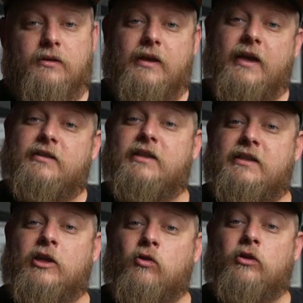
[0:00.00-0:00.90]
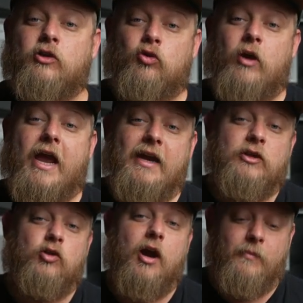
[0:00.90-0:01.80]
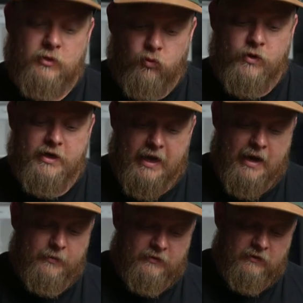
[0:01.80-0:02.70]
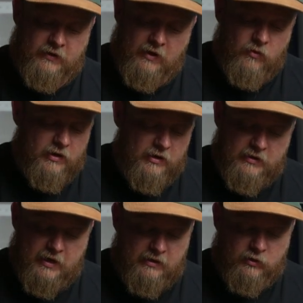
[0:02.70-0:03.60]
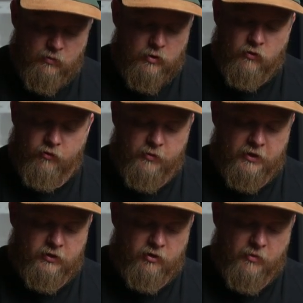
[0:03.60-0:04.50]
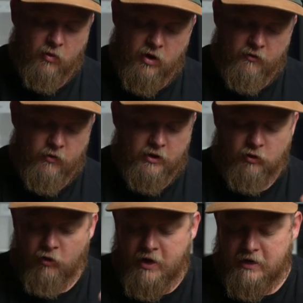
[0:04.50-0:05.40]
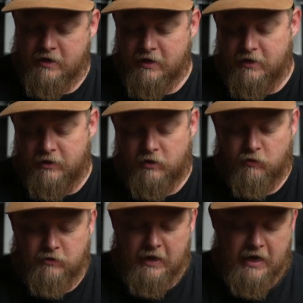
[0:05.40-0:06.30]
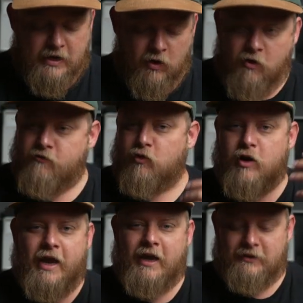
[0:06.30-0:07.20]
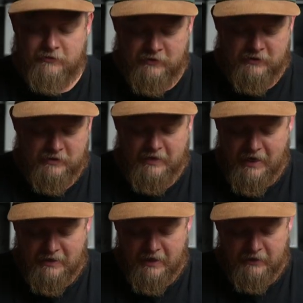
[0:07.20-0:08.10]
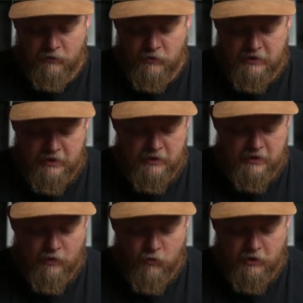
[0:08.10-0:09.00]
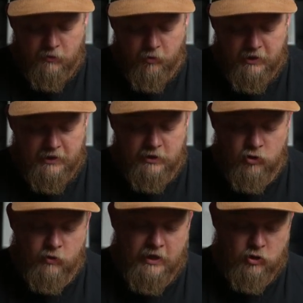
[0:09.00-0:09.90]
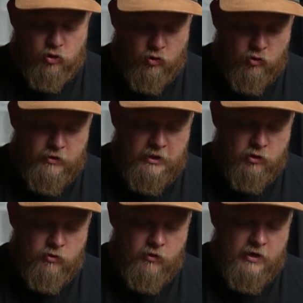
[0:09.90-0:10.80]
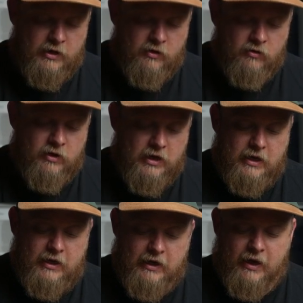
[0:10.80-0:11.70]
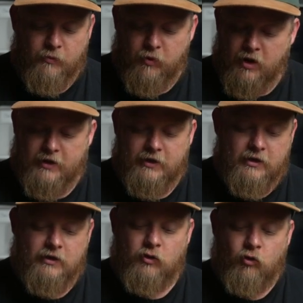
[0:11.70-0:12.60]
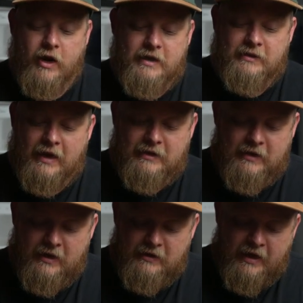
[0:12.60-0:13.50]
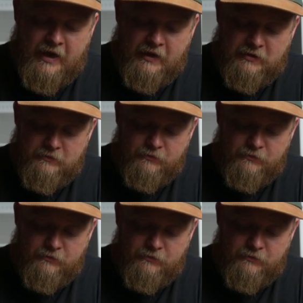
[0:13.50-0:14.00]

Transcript: The next thing is that you can drag and drop between apps. Say I wanted to take this beautiful picture of my wife. We had a great you know, day over at this day date that we did, and I wanted to bring it into a journal entry right here, and I brought it in, great day date at